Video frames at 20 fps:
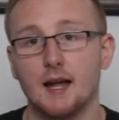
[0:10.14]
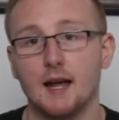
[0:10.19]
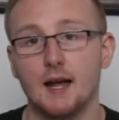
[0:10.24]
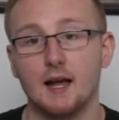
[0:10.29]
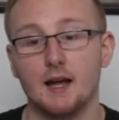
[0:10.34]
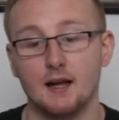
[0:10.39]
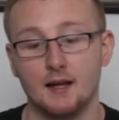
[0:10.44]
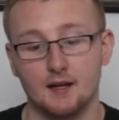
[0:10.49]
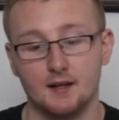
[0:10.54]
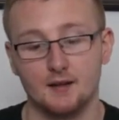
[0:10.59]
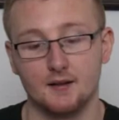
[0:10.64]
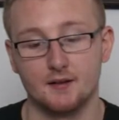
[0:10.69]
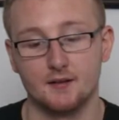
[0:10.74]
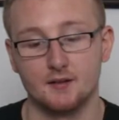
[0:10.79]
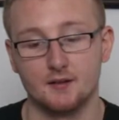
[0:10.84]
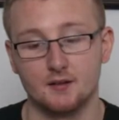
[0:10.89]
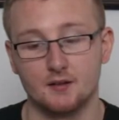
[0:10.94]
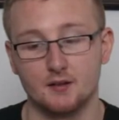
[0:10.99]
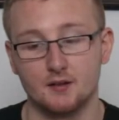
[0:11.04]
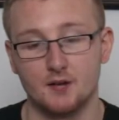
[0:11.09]

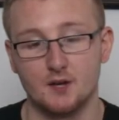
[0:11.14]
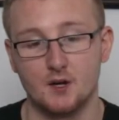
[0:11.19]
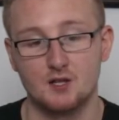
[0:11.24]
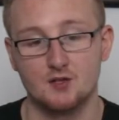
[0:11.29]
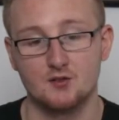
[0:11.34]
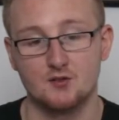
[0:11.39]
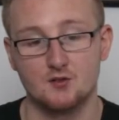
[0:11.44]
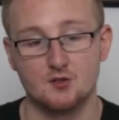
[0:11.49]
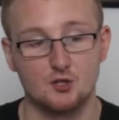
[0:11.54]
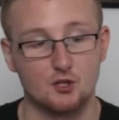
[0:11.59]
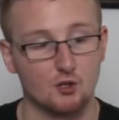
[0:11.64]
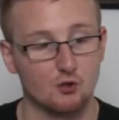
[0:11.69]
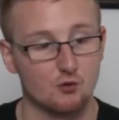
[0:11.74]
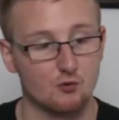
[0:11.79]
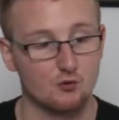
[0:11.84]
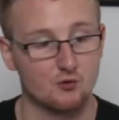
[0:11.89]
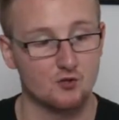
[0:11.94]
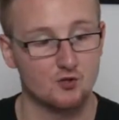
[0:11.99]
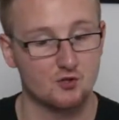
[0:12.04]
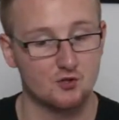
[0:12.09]
and right to
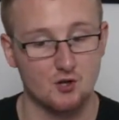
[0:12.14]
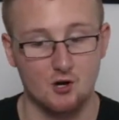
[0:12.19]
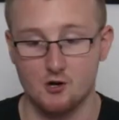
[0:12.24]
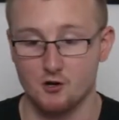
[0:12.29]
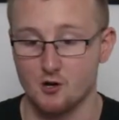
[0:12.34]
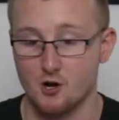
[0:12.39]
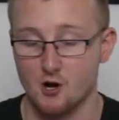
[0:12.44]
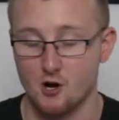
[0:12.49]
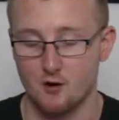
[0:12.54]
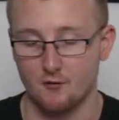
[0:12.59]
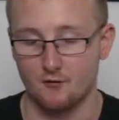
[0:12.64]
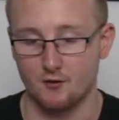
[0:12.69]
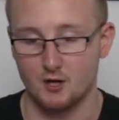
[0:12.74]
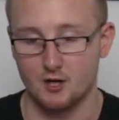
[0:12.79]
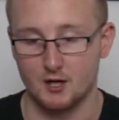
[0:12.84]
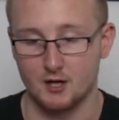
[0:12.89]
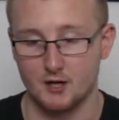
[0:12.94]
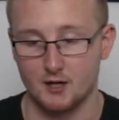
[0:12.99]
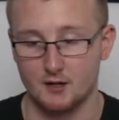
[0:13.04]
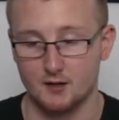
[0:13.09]
go start off,
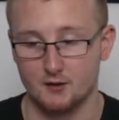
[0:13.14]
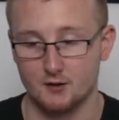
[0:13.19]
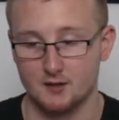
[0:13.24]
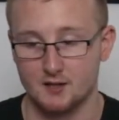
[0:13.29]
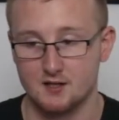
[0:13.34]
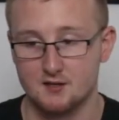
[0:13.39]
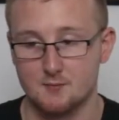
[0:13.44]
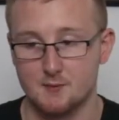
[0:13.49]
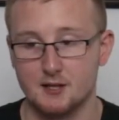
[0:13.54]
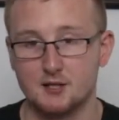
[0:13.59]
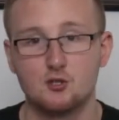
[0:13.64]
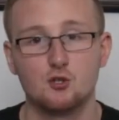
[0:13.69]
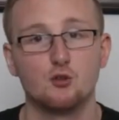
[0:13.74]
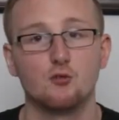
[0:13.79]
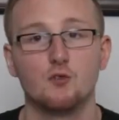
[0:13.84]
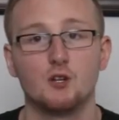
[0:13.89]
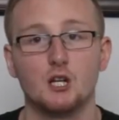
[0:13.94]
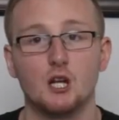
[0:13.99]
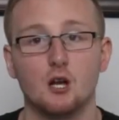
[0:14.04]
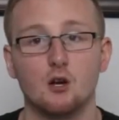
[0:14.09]
I need to make
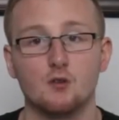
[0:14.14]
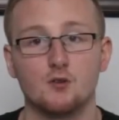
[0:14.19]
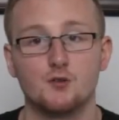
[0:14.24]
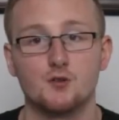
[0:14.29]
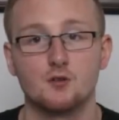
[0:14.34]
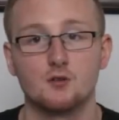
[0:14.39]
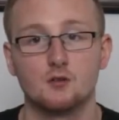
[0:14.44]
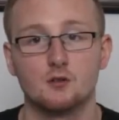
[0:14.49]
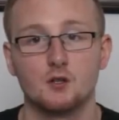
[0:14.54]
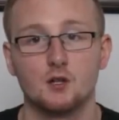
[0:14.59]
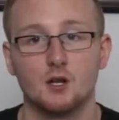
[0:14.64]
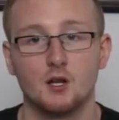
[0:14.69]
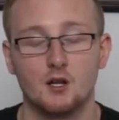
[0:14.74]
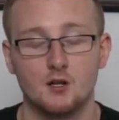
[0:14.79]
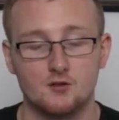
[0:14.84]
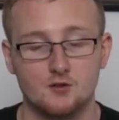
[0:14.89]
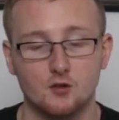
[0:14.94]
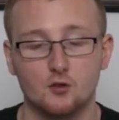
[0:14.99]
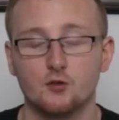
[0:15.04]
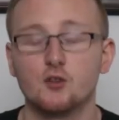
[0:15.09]
two videos.
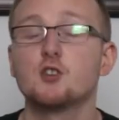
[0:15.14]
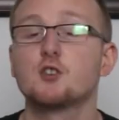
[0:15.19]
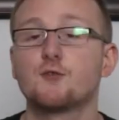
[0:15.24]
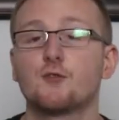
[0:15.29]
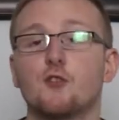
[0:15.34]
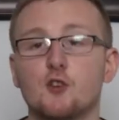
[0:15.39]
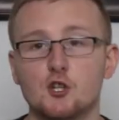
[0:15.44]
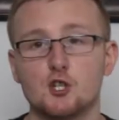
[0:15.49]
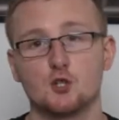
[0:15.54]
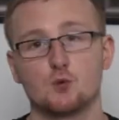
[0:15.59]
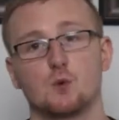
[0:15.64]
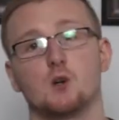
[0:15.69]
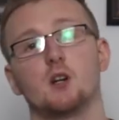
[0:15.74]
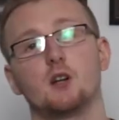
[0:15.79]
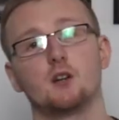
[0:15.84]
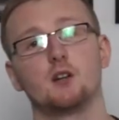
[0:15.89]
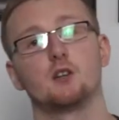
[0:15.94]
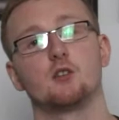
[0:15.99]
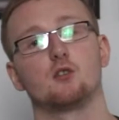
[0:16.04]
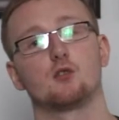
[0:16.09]
So this first
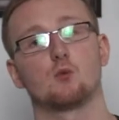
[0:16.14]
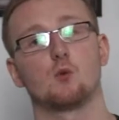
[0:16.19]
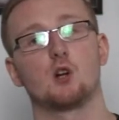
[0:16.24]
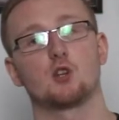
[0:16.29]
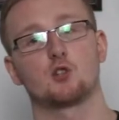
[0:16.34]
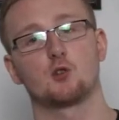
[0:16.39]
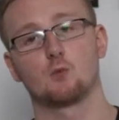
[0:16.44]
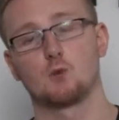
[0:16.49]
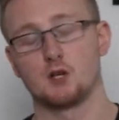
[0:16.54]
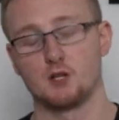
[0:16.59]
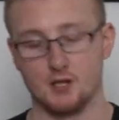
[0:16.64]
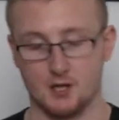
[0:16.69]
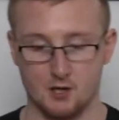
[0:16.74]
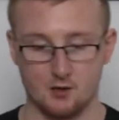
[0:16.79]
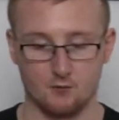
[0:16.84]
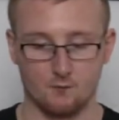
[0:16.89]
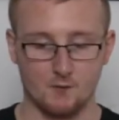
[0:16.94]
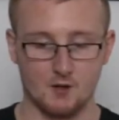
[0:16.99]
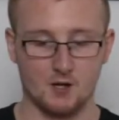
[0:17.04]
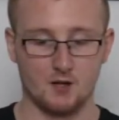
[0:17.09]
one that you're watching right
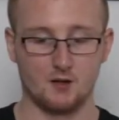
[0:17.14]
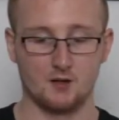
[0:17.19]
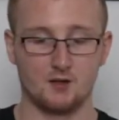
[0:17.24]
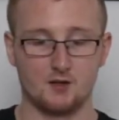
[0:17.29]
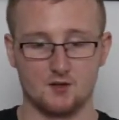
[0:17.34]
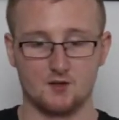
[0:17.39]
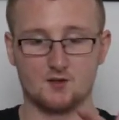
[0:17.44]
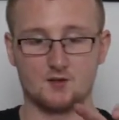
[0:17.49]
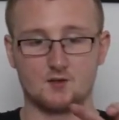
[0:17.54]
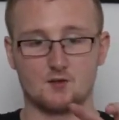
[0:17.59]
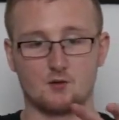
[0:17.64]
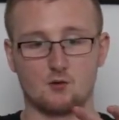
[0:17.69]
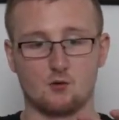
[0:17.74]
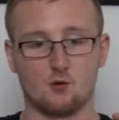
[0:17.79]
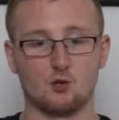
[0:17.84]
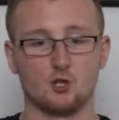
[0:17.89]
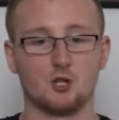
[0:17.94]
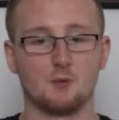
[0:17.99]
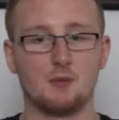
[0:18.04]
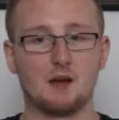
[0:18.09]
now is
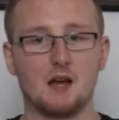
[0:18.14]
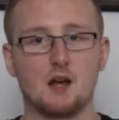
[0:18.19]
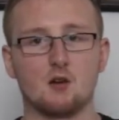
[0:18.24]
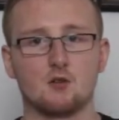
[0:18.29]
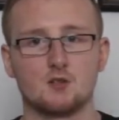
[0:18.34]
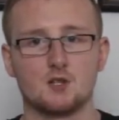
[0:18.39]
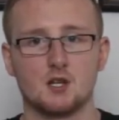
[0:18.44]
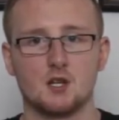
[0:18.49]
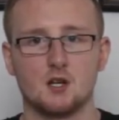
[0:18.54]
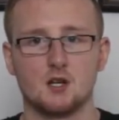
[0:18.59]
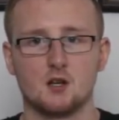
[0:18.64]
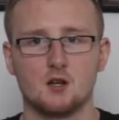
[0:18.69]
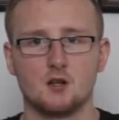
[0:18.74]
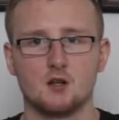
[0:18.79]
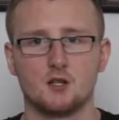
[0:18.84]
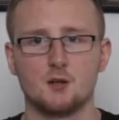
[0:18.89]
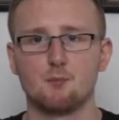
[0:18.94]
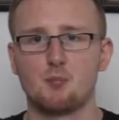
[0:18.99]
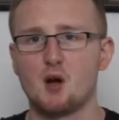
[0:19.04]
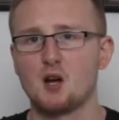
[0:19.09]
all about
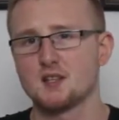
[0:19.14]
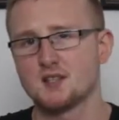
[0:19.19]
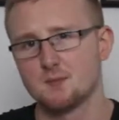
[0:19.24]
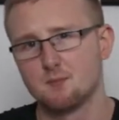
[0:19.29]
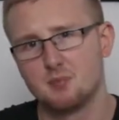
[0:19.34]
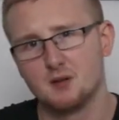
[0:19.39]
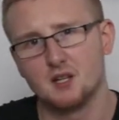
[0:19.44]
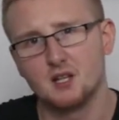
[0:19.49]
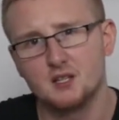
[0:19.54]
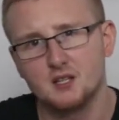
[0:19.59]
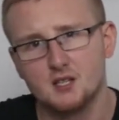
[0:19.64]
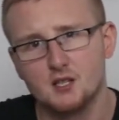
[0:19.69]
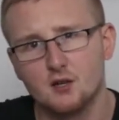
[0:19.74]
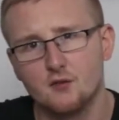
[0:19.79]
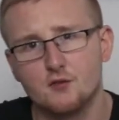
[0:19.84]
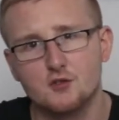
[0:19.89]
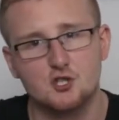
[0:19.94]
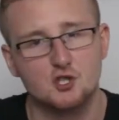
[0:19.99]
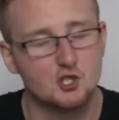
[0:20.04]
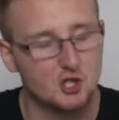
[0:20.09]
the possibility
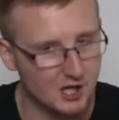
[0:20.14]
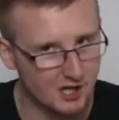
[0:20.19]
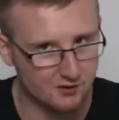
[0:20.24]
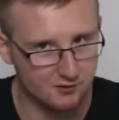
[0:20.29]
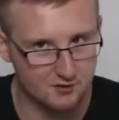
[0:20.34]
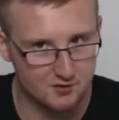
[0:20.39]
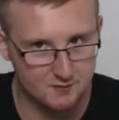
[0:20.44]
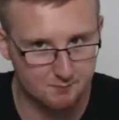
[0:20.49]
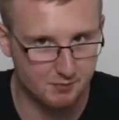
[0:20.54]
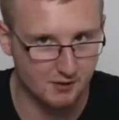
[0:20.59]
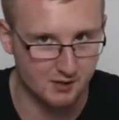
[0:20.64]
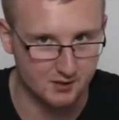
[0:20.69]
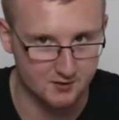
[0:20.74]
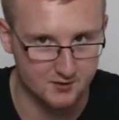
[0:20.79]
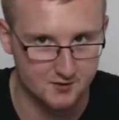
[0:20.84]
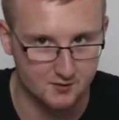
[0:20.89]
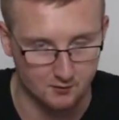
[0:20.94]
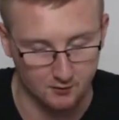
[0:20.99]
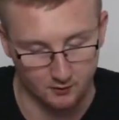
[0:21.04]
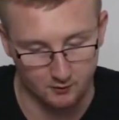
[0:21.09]
of a channel
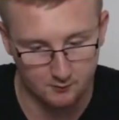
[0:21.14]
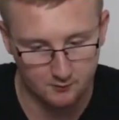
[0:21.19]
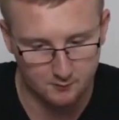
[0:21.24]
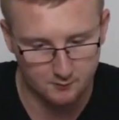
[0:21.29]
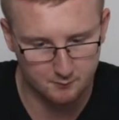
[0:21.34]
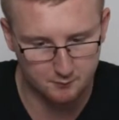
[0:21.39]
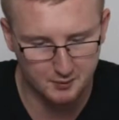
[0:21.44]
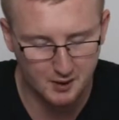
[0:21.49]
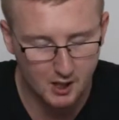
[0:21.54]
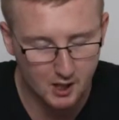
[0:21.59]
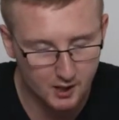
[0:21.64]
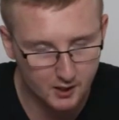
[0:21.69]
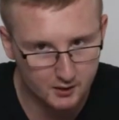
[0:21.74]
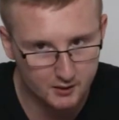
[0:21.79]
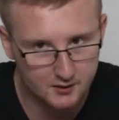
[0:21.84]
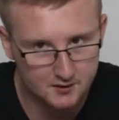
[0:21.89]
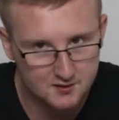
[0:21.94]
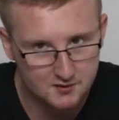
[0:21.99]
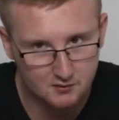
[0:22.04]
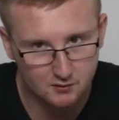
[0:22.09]
sponsor, but
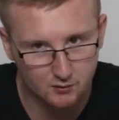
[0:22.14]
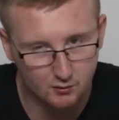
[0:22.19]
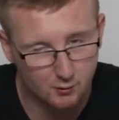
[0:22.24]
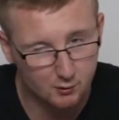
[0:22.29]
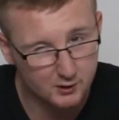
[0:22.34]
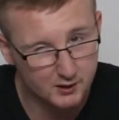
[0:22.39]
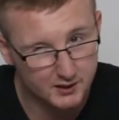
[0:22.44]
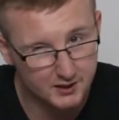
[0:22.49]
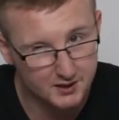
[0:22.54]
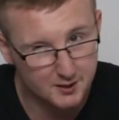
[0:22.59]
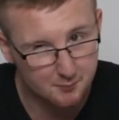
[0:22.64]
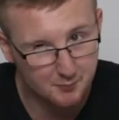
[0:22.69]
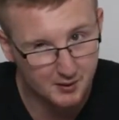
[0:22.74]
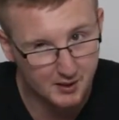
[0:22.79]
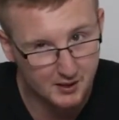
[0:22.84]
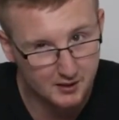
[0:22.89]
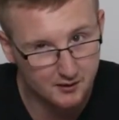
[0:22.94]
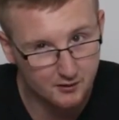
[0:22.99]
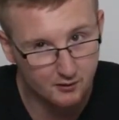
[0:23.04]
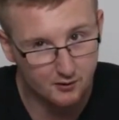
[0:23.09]
it's all gonna
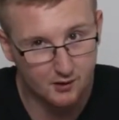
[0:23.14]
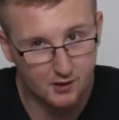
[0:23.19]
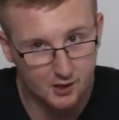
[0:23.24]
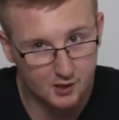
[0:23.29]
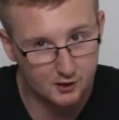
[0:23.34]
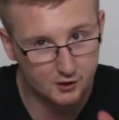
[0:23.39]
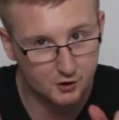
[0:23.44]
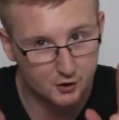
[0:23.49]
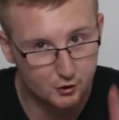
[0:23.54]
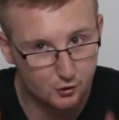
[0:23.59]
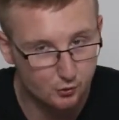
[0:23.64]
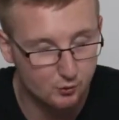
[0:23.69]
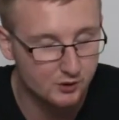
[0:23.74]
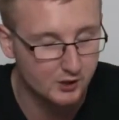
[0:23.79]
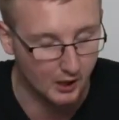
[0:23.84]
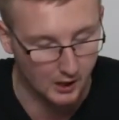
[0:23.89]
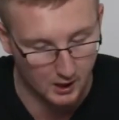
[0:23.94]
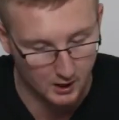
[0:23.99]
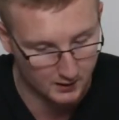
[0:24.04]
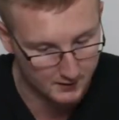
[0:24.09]
depend on you
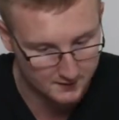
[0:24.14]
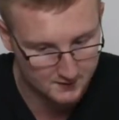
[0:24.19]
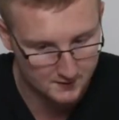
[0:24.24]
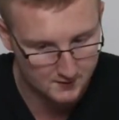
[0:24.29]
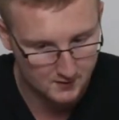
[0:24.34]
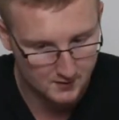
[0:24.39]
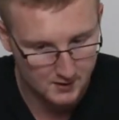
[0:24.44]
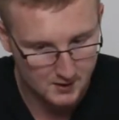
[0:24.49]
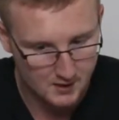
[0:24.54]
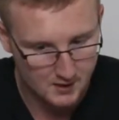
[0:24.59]
guys.